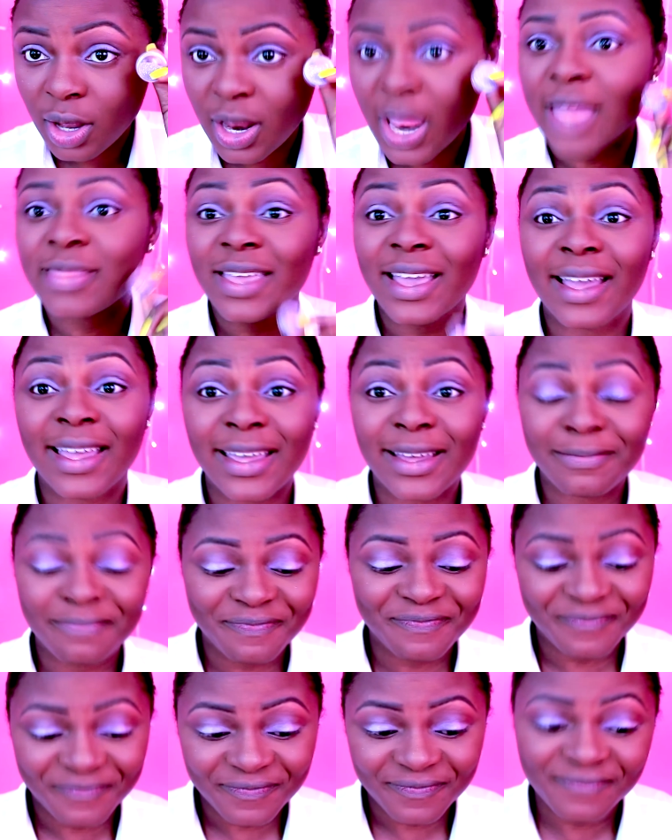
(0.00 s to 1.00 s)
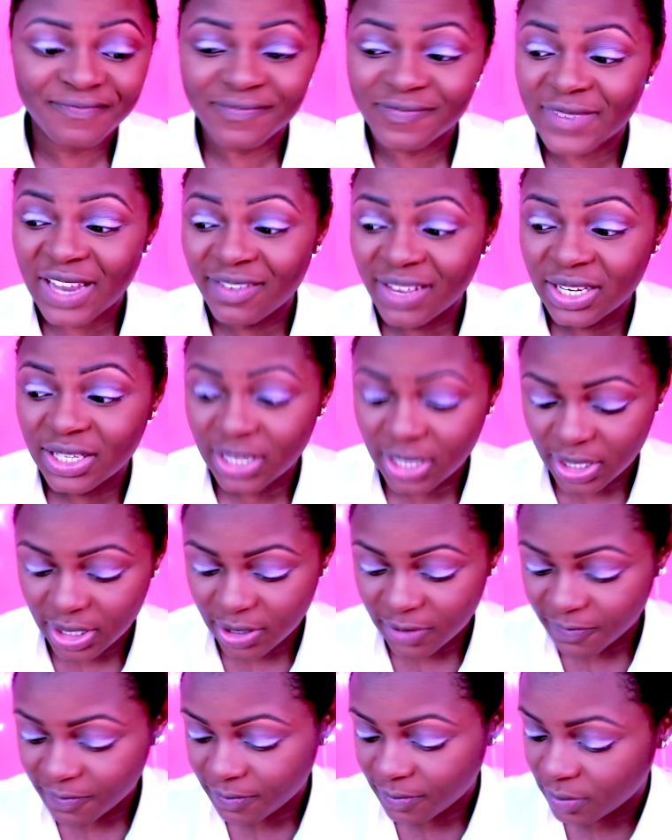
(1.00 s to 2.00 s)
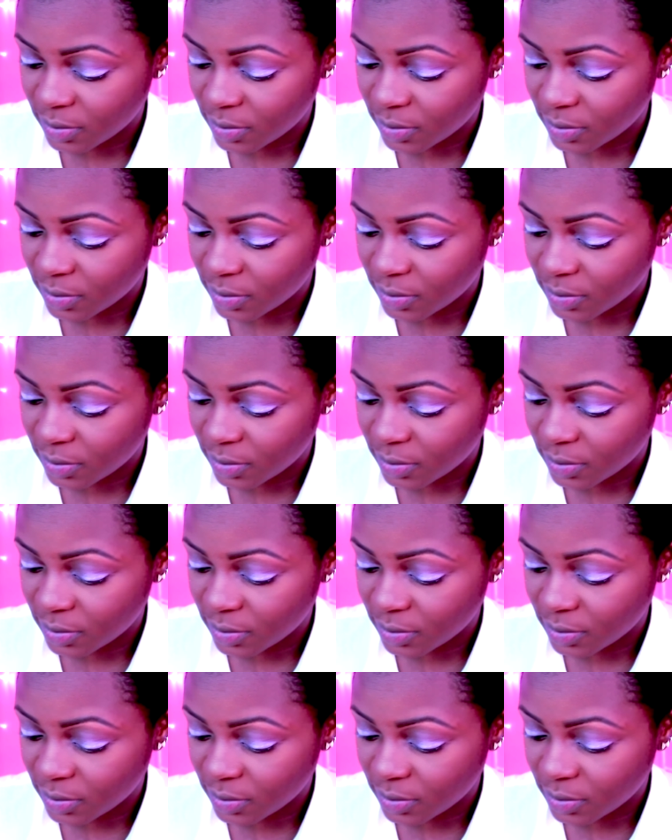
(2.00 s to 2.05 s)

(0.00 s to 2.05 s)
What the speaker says: I think I am. I really think I am.